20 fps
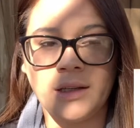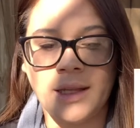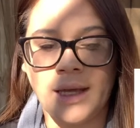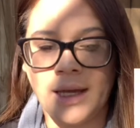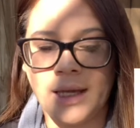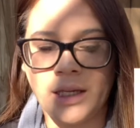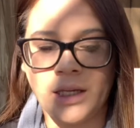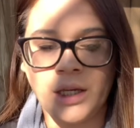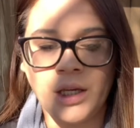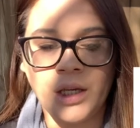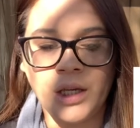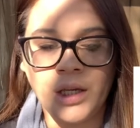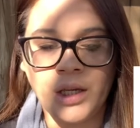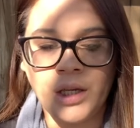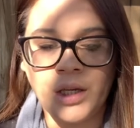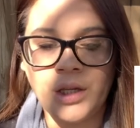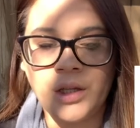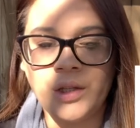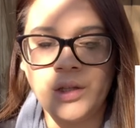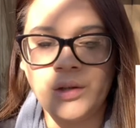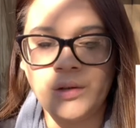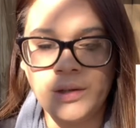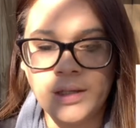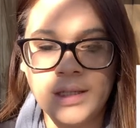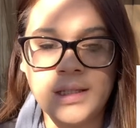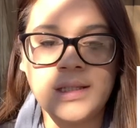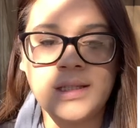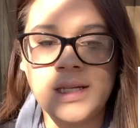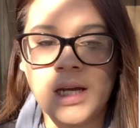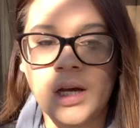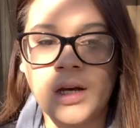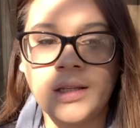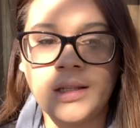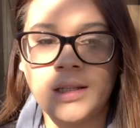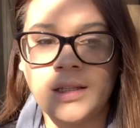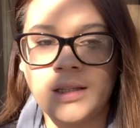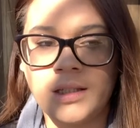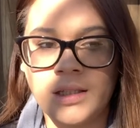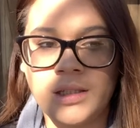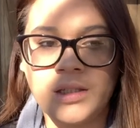Like, you can tell
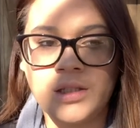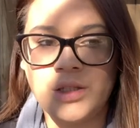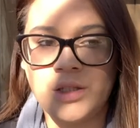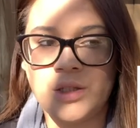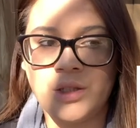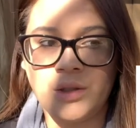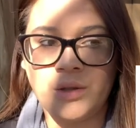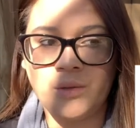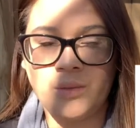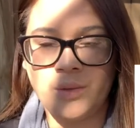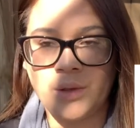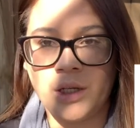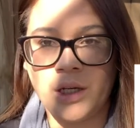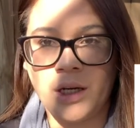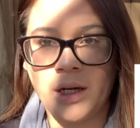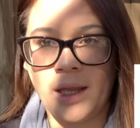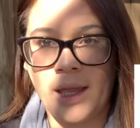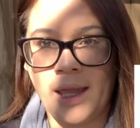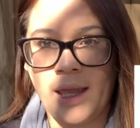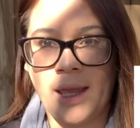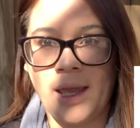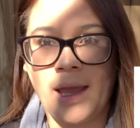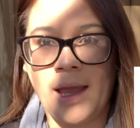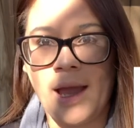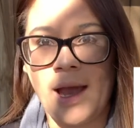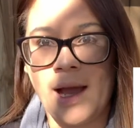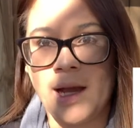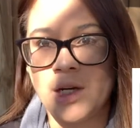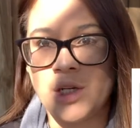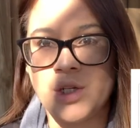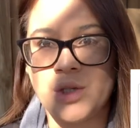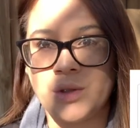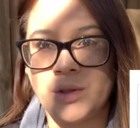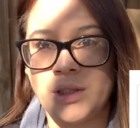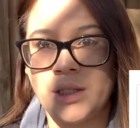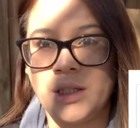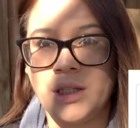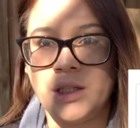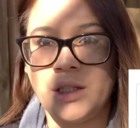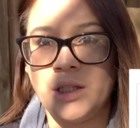that these two were a
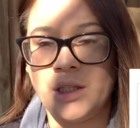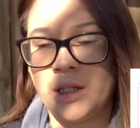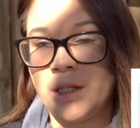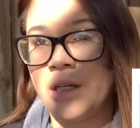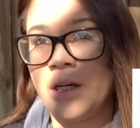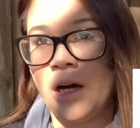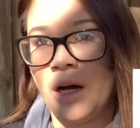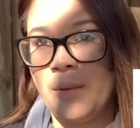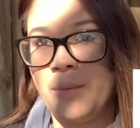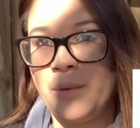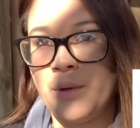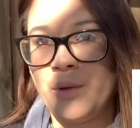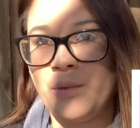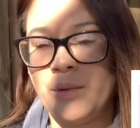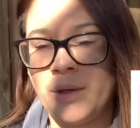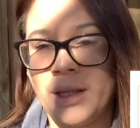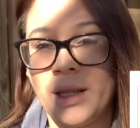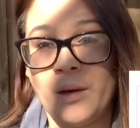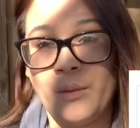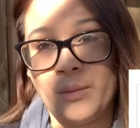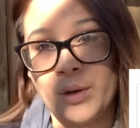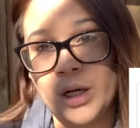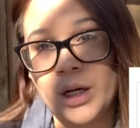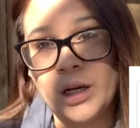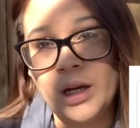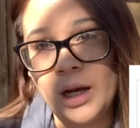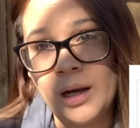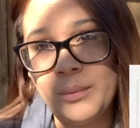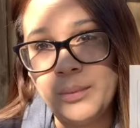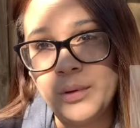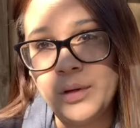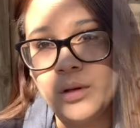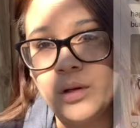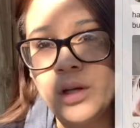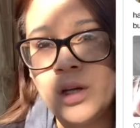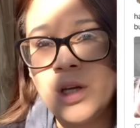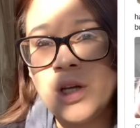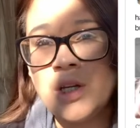actually good couple when they were a couple.